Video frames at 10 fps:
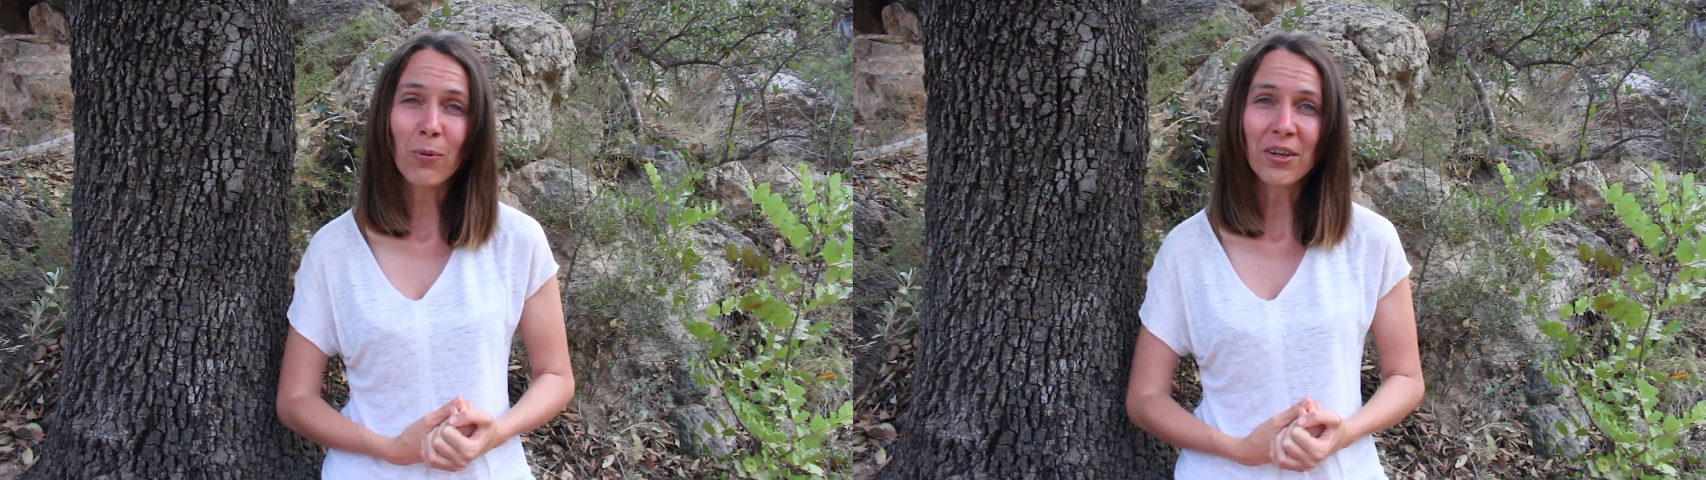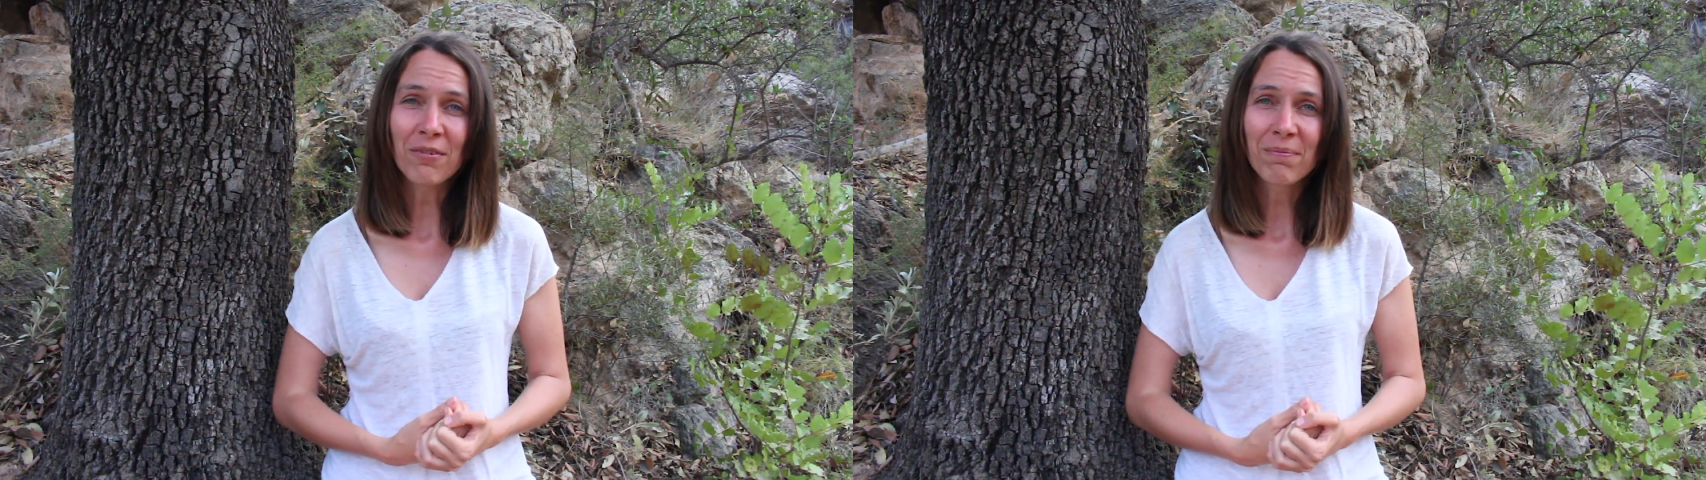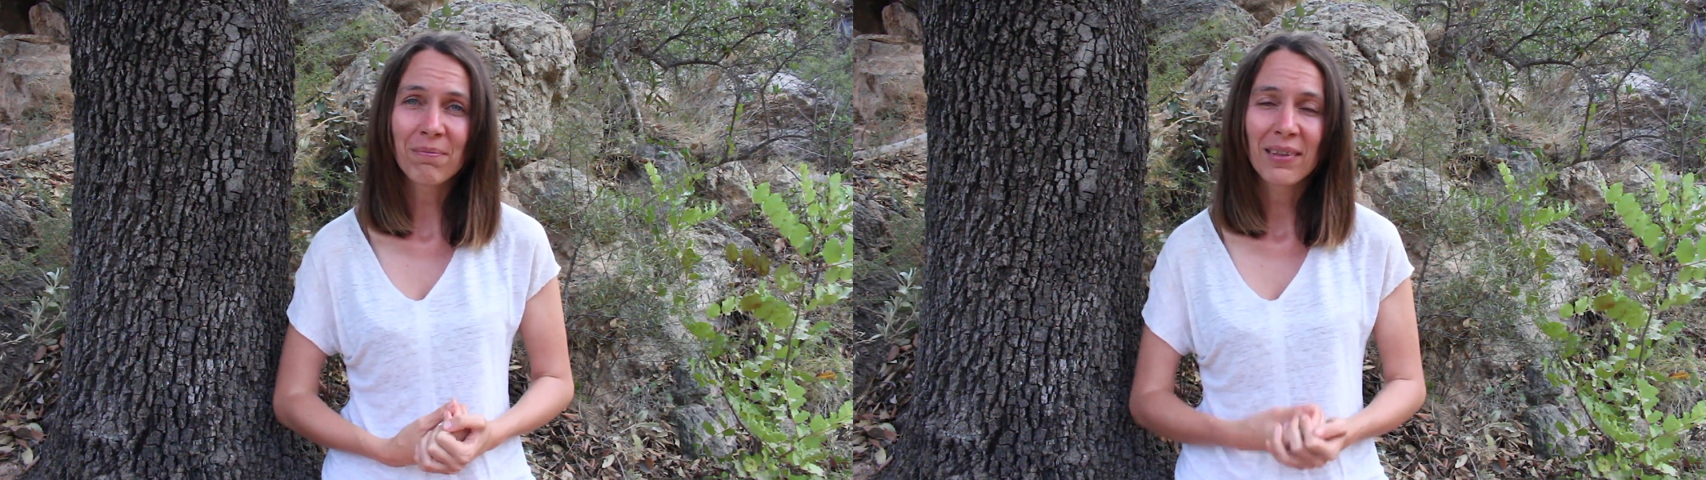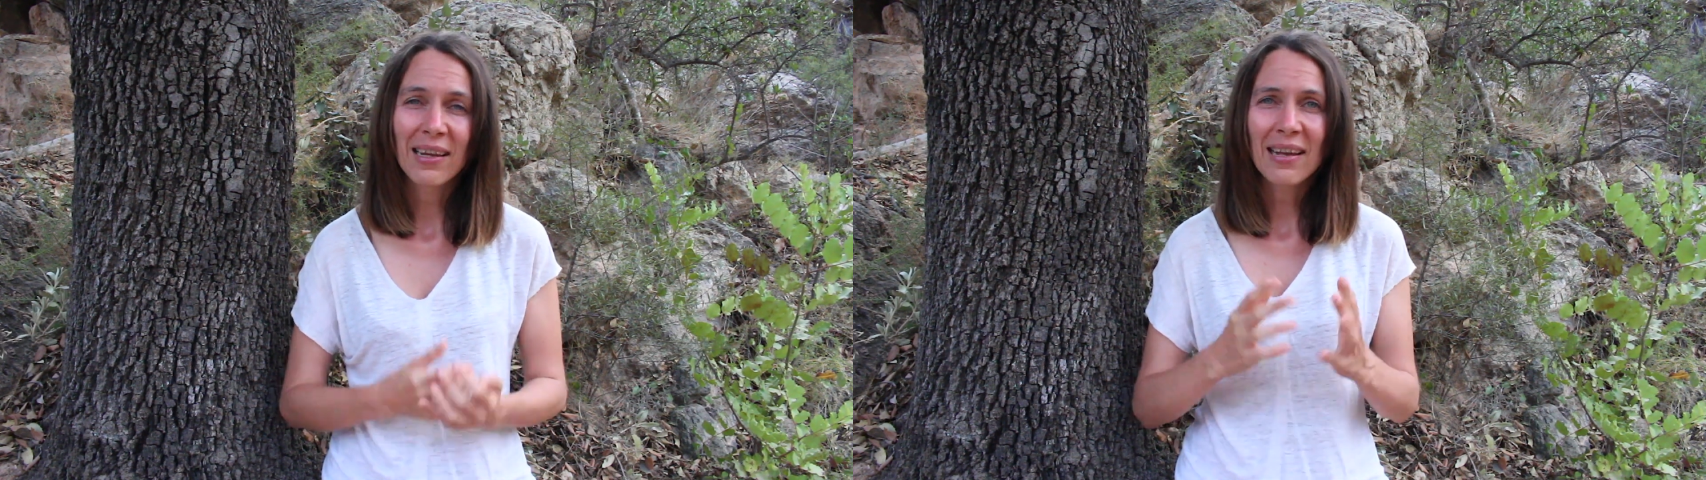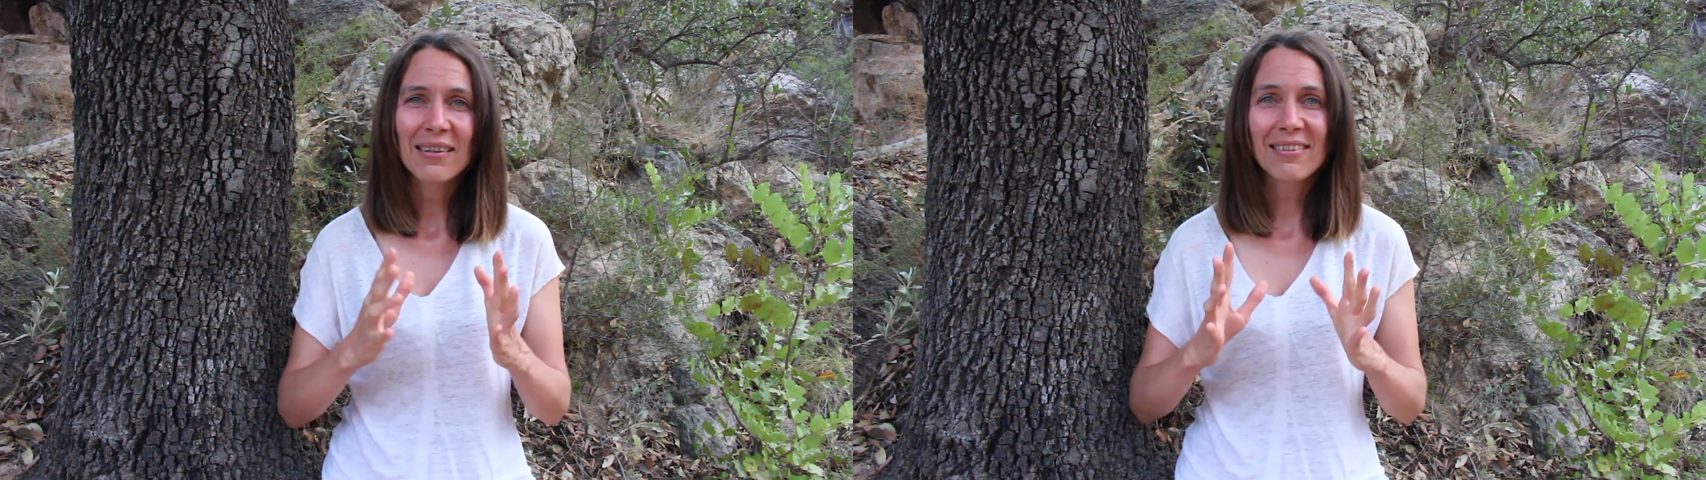want,
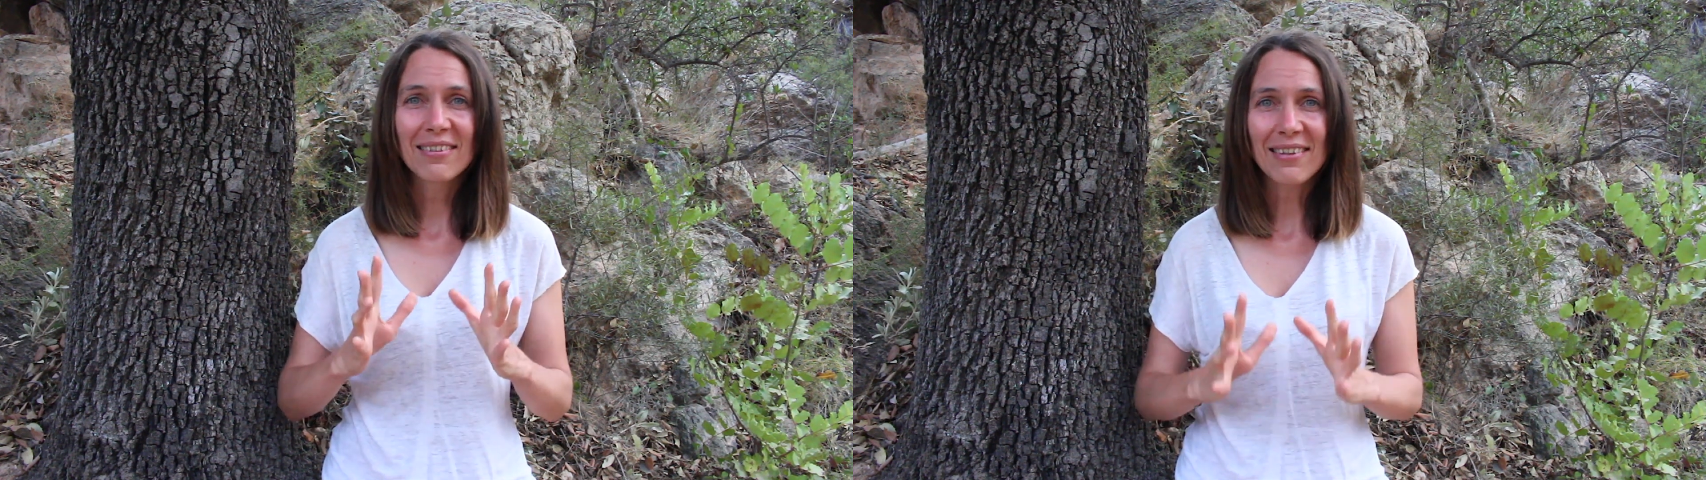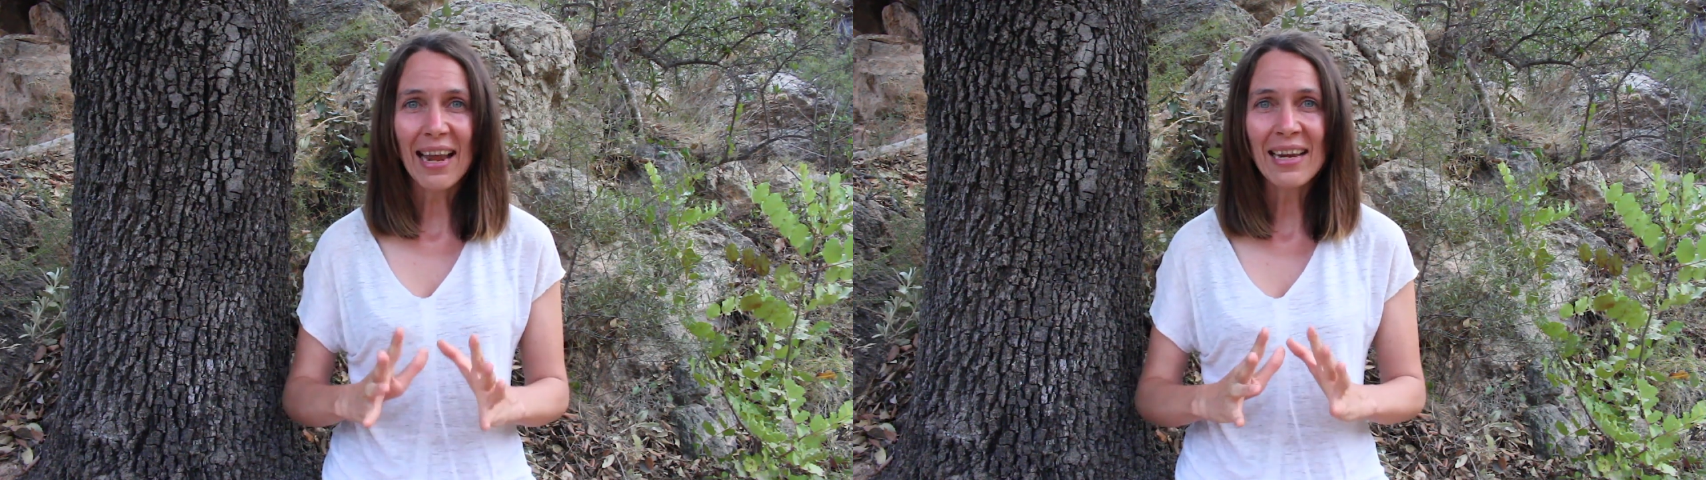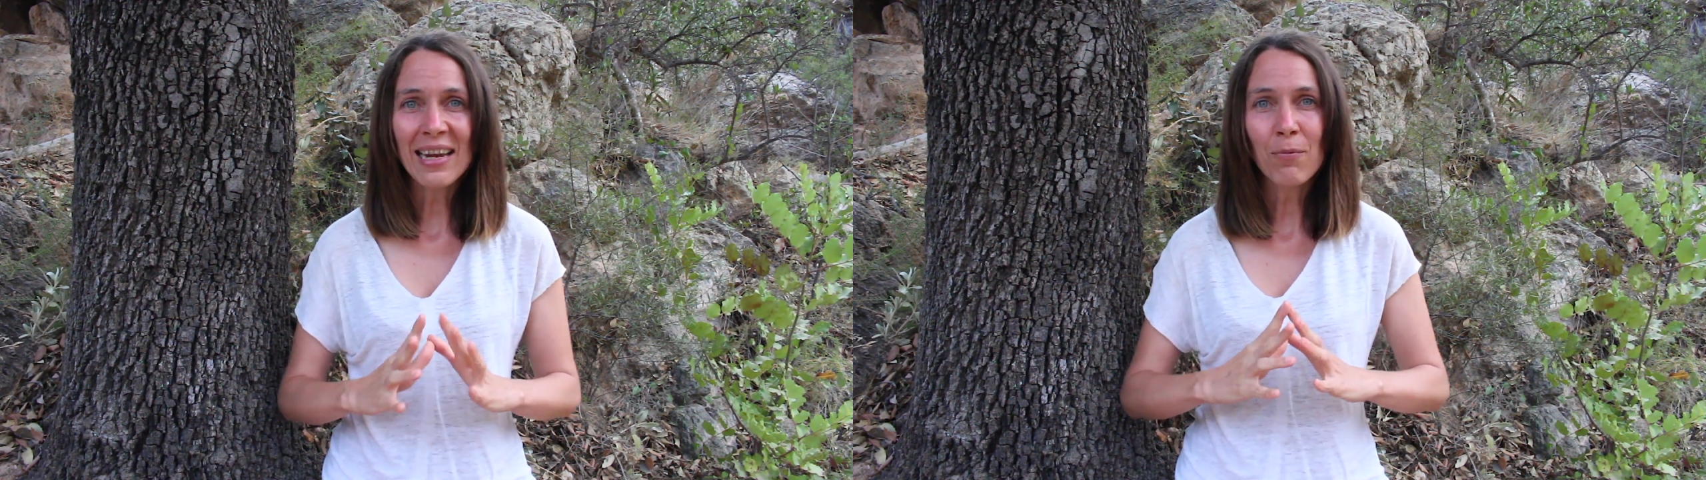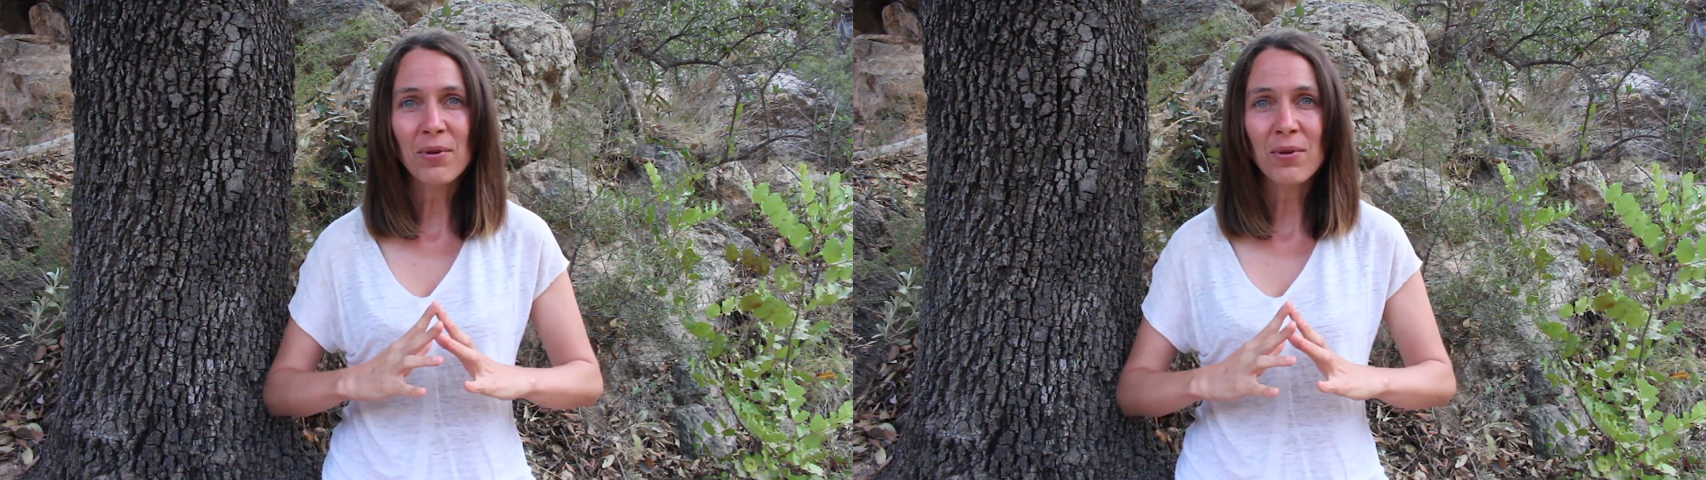stay in it